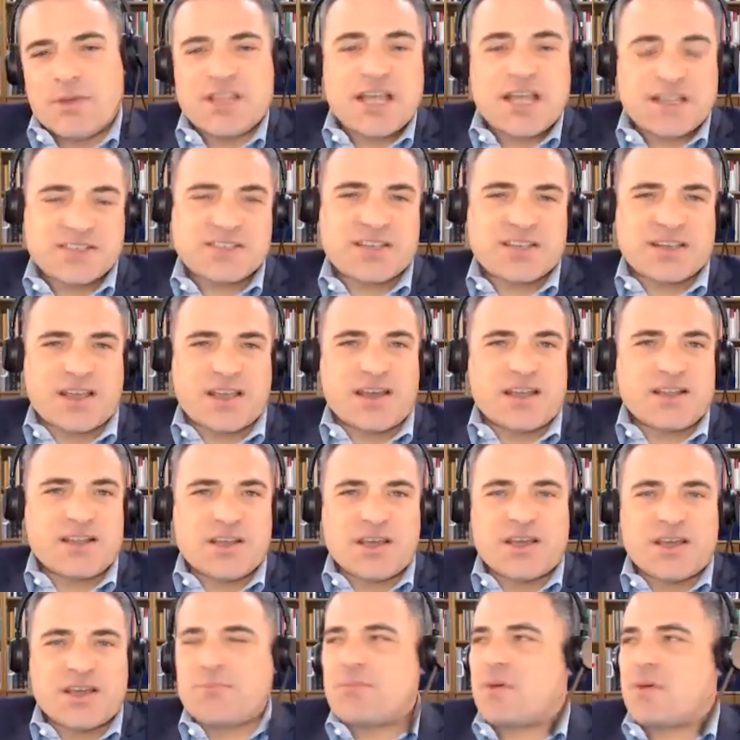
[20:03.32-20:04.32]
that's
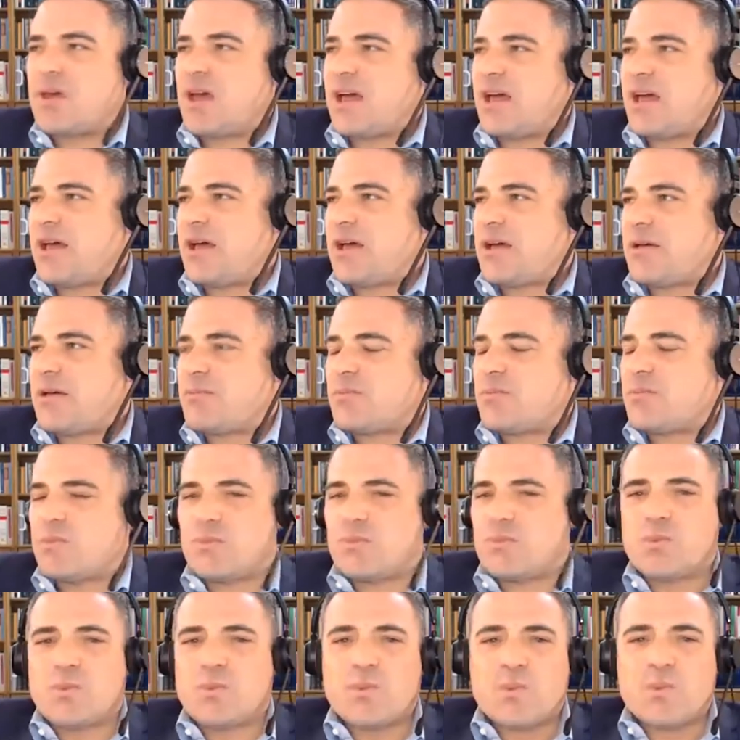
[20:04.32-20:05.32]
the
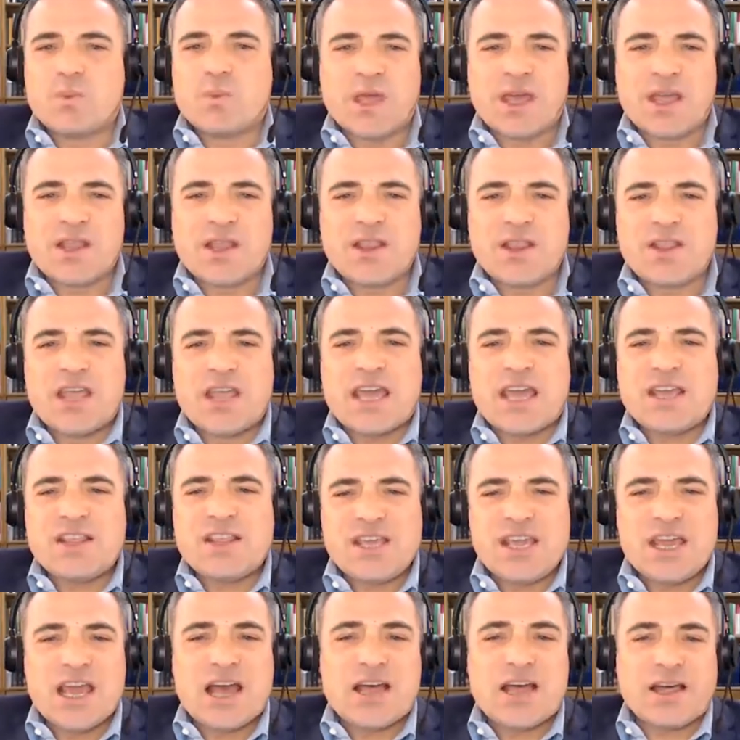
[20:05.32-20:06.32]

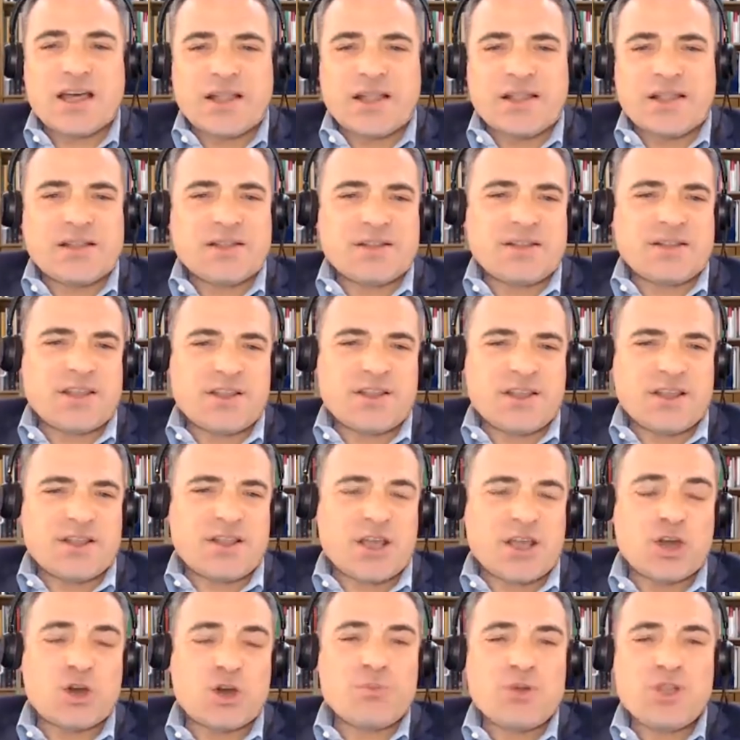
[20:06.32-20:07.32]
idea,
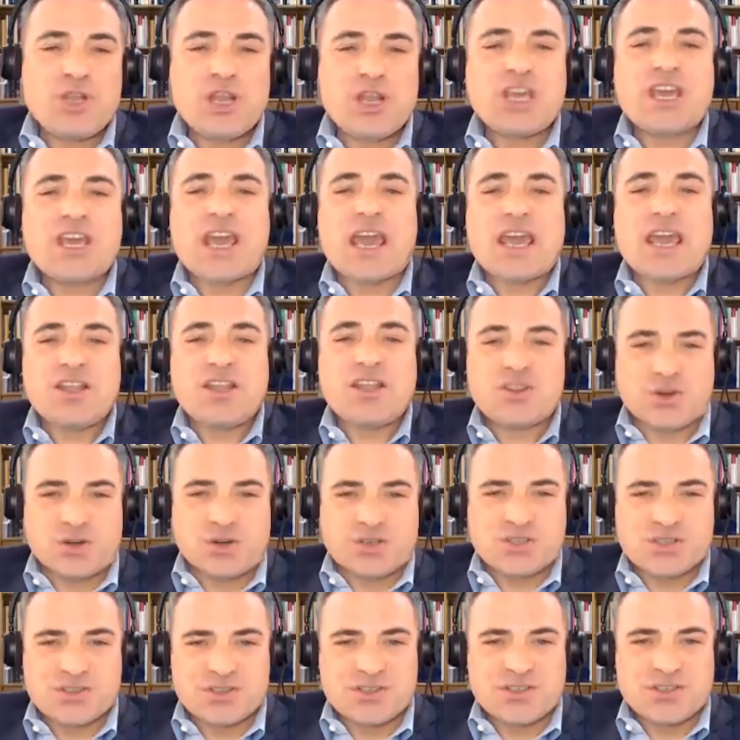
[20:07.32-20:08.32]
the
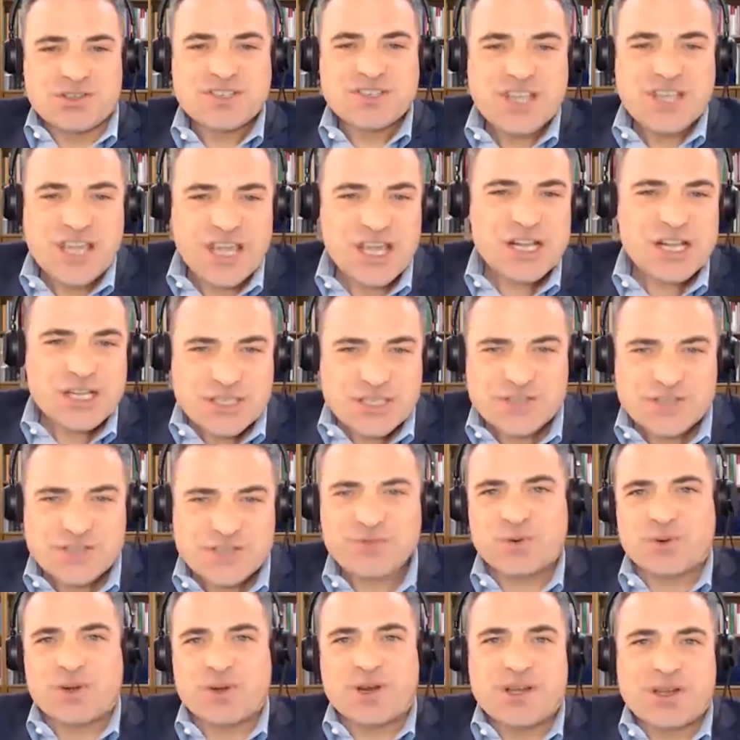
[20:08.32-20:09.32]
communicator's skills
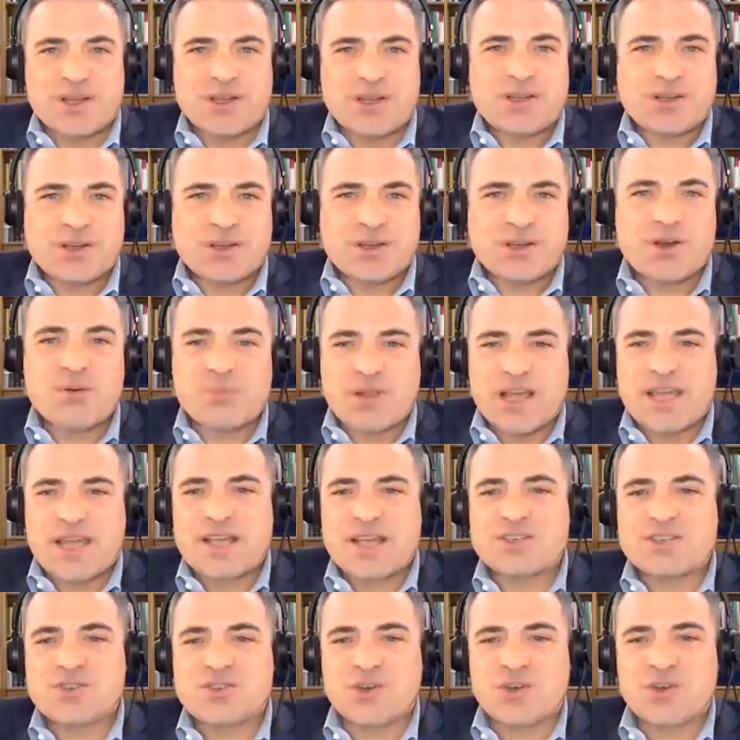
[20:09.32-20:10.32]
for a
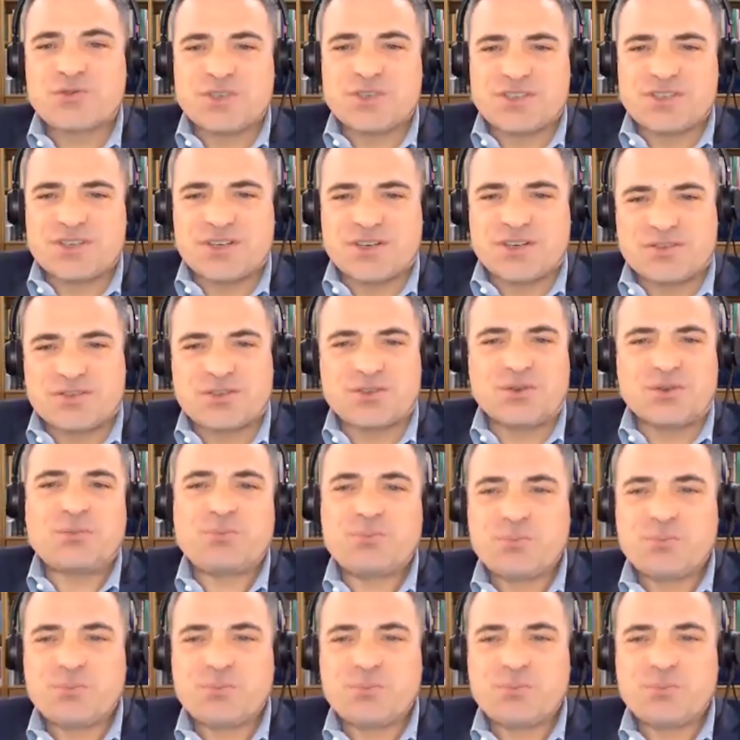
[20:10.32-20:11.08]
compliance officer. So